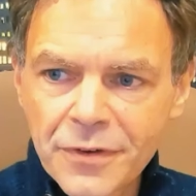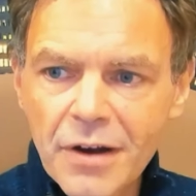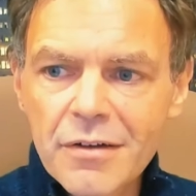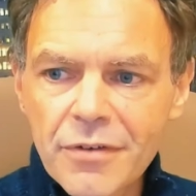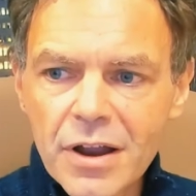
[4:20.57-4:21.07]

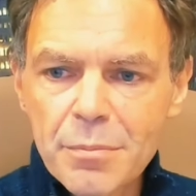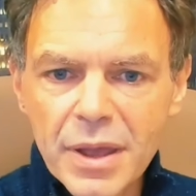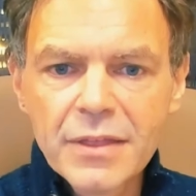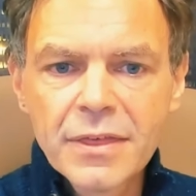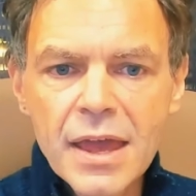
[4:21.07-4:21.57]
very big
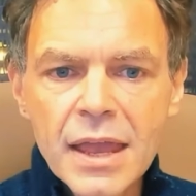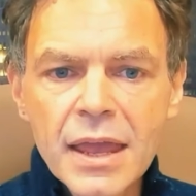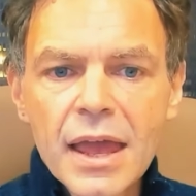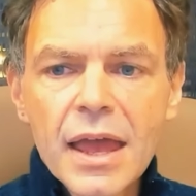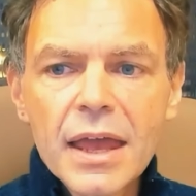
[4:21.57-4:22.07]
thing
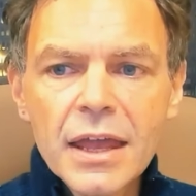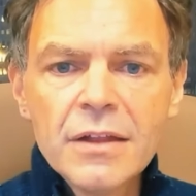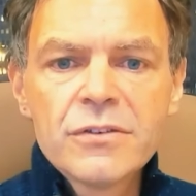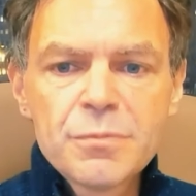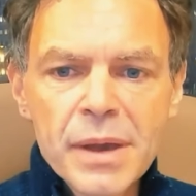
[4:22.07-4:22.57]
in
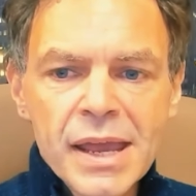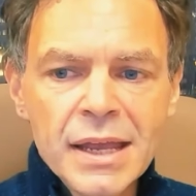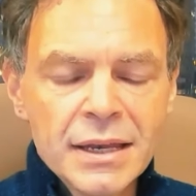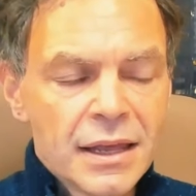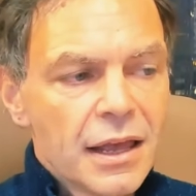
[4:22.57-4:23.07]

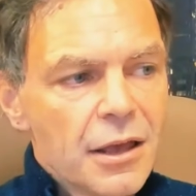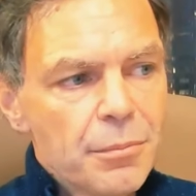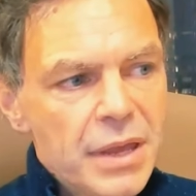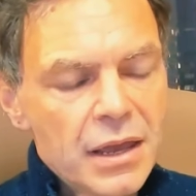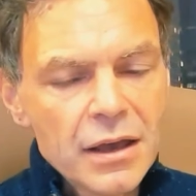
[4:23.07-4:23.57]
Spain,
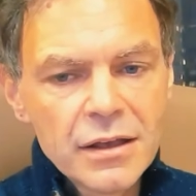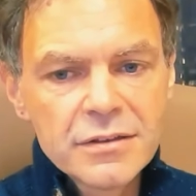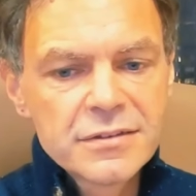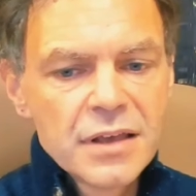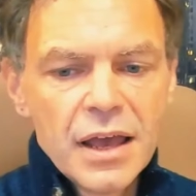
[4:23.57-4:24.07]

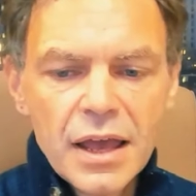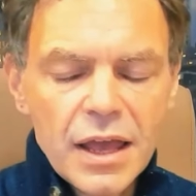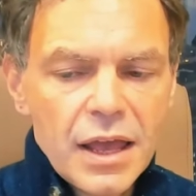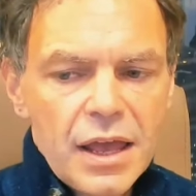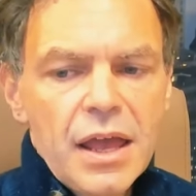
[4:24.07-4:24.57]
because
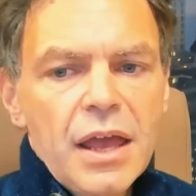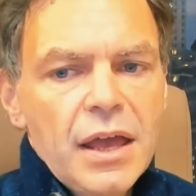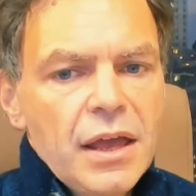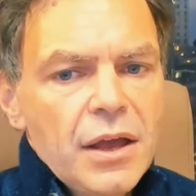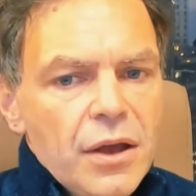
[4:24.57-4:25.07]

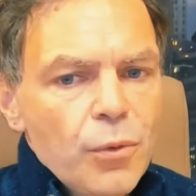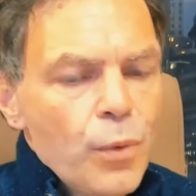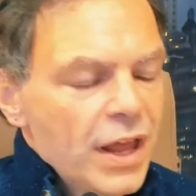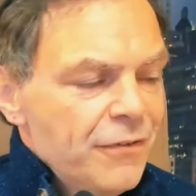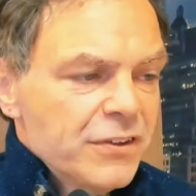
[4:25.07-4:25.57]

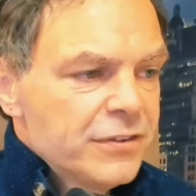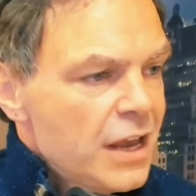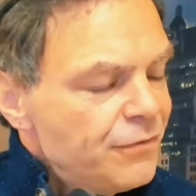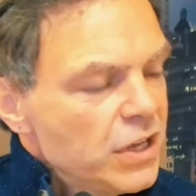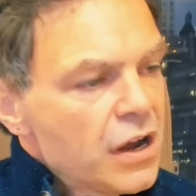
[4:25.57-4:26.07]
if a
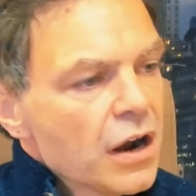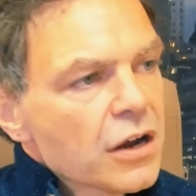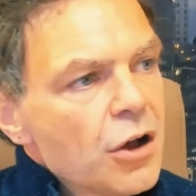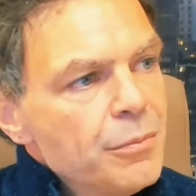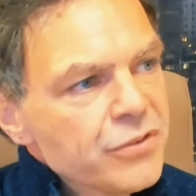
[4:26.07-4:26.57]
safety car
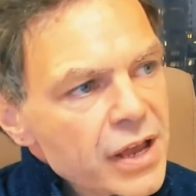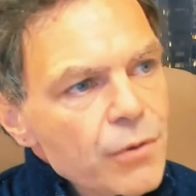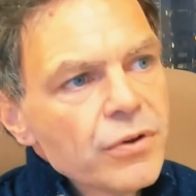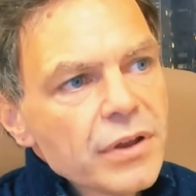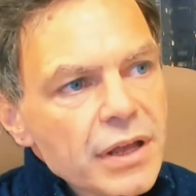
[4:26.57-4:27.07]
comes
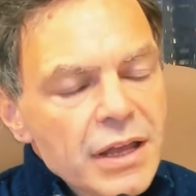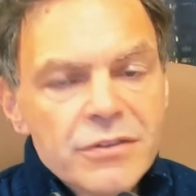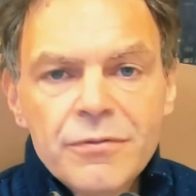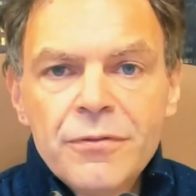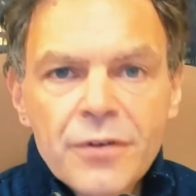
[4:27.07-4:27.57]
out, it's
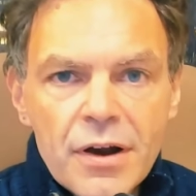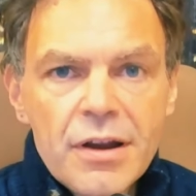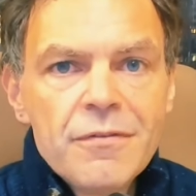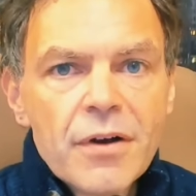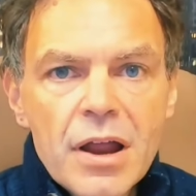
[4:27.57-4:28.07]
very,
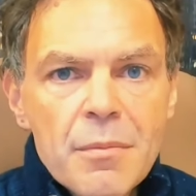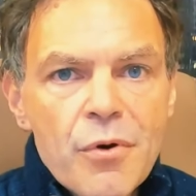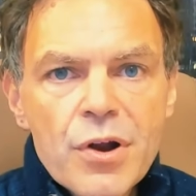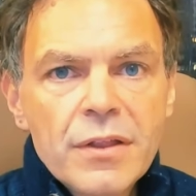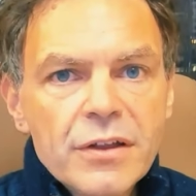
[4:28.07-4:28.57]
very
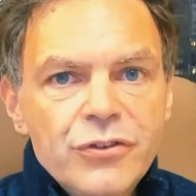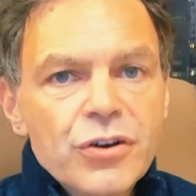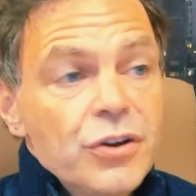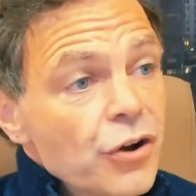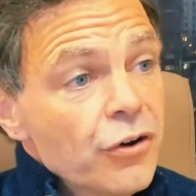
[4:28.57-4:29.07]
important that
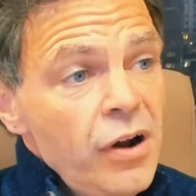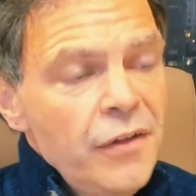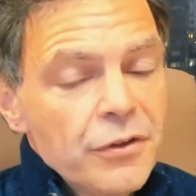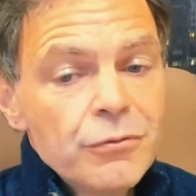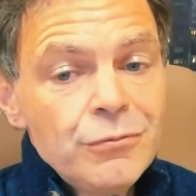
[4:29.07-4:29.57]
you're on
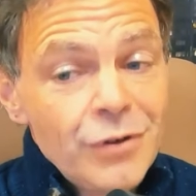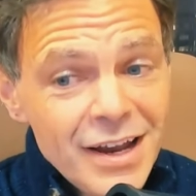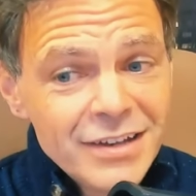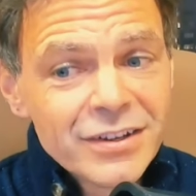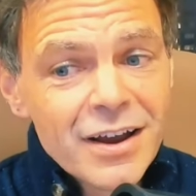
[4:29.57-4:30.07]
the
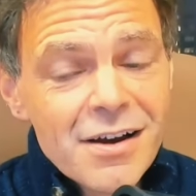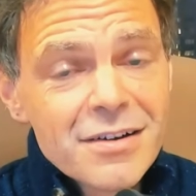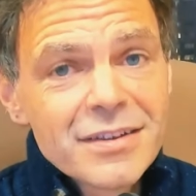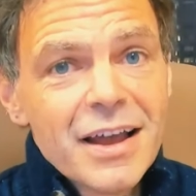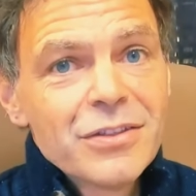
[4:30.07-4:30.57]
right tyres
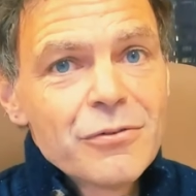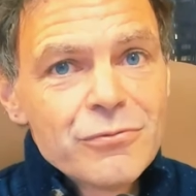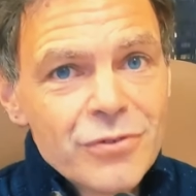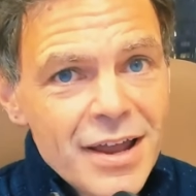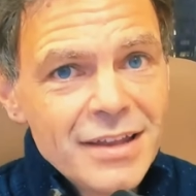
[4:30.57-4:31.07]
at the
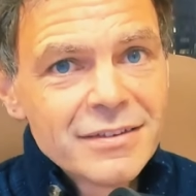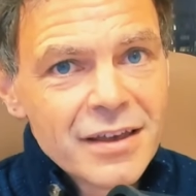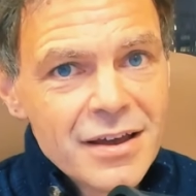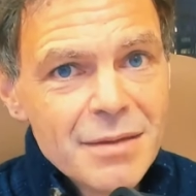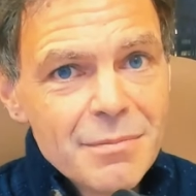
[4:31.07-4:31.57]
right time.